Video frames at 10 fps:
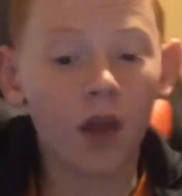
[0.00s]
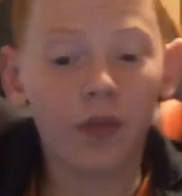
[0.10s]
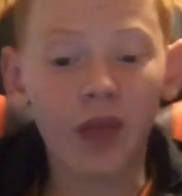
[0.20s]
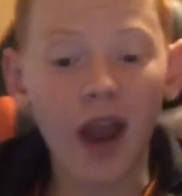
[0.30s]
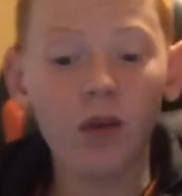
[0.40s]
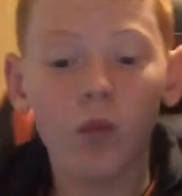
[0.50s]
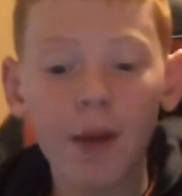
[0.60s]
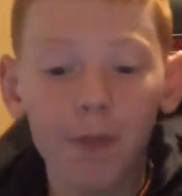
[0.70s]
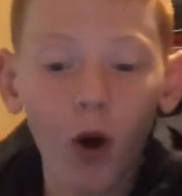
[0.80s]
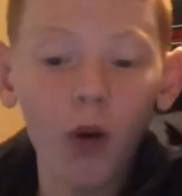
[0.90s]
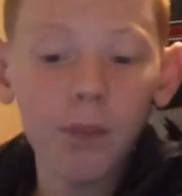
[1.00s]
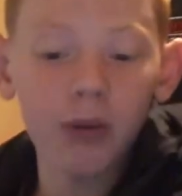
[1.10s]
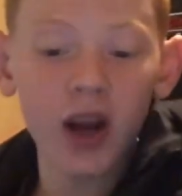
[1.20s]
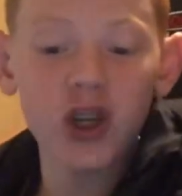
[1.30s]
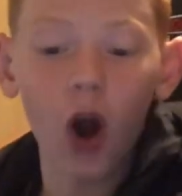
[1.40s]
Then we put
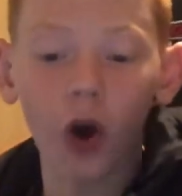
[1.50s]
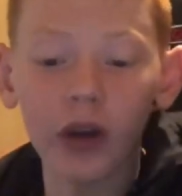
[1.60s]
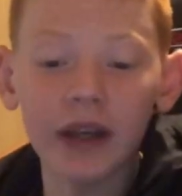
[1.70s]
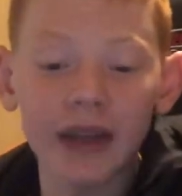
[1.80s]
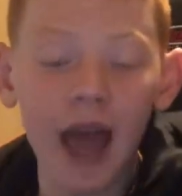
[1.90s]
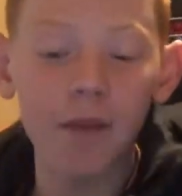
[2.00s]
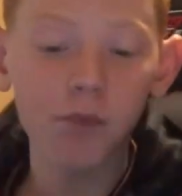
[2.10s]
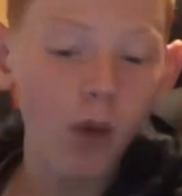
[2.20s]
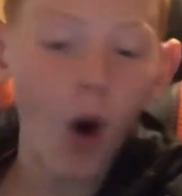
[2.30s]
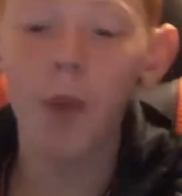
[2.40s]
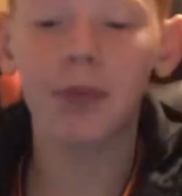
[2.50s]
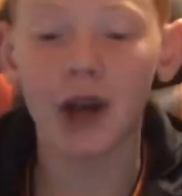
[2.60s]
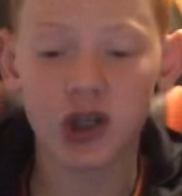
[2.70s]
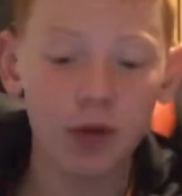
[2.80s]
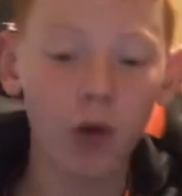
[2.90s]
pressure on again. More
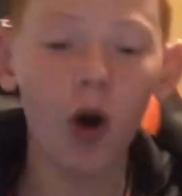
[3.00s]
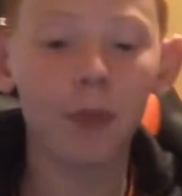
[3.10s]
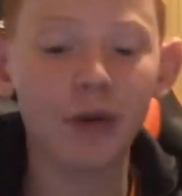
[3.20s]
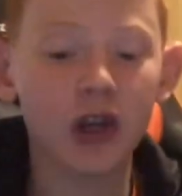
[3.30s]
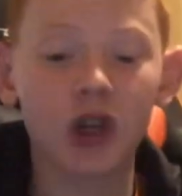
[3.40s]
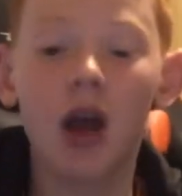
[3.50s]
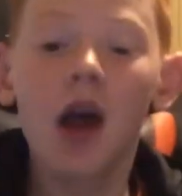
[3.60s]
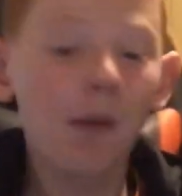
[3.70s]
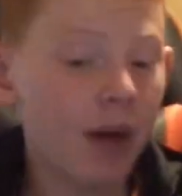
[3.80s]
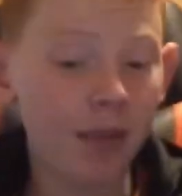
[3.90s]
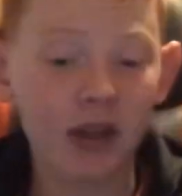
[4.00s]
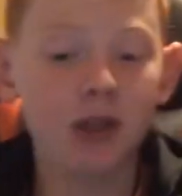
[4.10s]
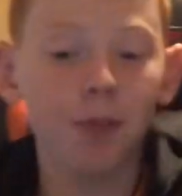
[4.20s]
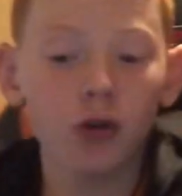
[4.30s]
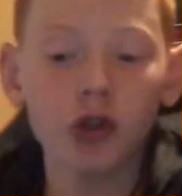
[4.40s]
pressure, more pressure. Pim had to
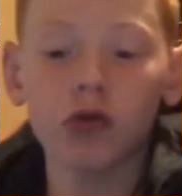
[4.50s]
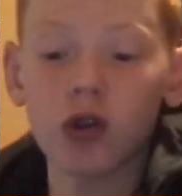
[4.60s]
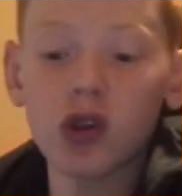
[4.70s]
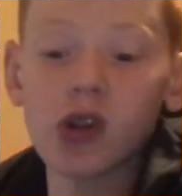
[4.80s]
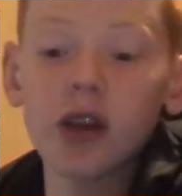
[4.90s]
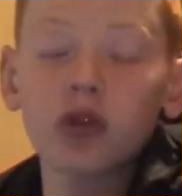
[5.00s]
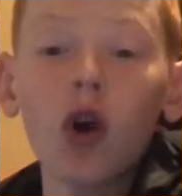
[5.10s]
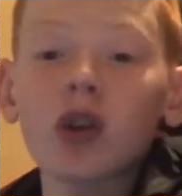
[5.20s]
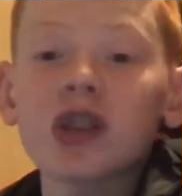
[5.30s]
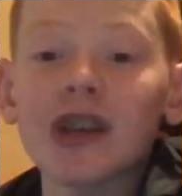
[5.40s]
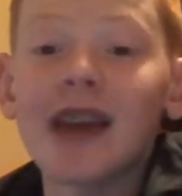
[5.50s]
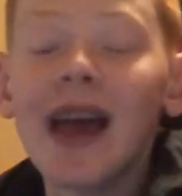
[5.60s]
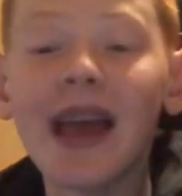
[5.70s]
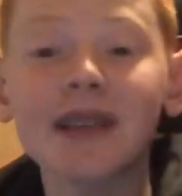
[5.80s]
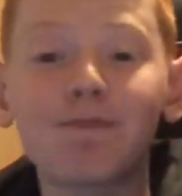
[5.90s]
punch across clear. Doherty,
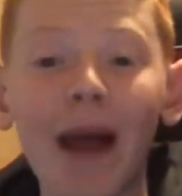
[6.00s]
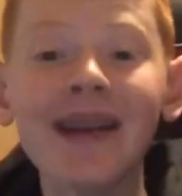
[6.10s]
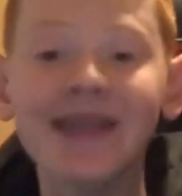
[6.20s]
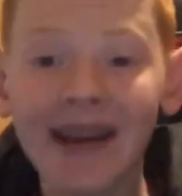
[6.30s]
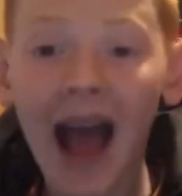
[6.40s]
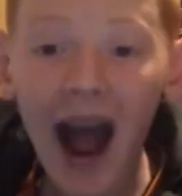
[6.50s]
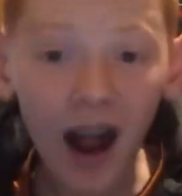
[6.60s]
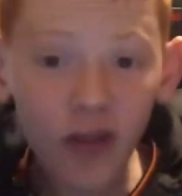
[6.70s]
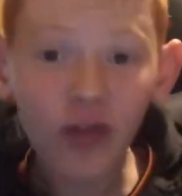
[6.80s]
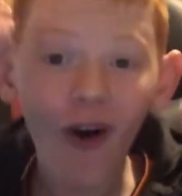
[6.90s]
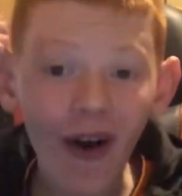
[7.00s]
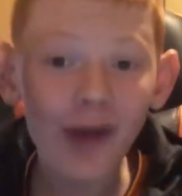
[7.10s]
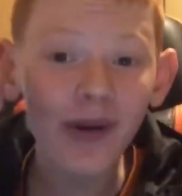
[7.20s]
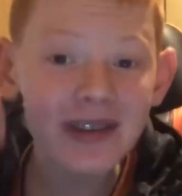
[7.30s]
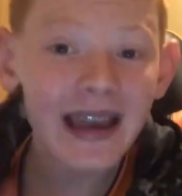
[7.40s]
it's bending. I thought it
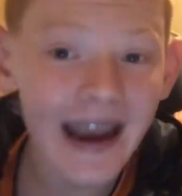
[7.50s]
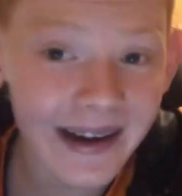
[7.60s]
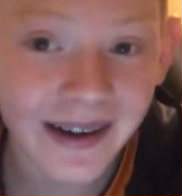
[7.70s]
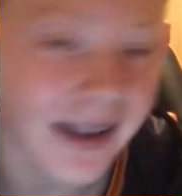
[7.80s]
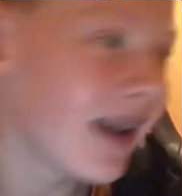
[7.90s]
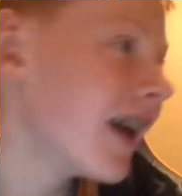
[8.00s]
was in.